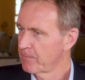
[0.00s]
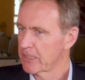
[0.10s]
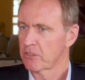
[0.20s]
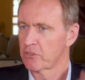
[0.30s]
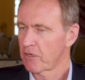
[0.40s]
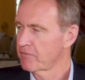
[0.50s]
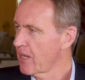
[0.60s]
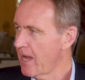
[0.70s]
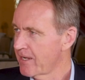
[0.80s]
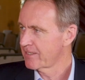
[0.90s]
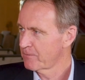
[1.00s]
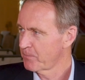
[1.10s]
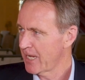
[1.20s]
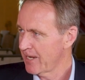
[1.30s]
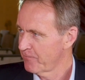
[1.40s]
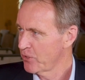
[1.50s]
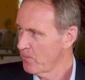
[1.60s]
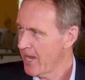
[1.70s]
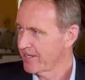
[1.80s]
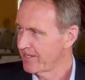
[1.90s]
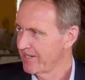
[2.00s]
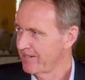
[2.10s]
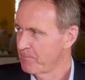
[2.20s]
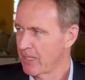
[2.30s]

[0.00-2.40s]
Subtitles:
but to serve God's plan for humanity.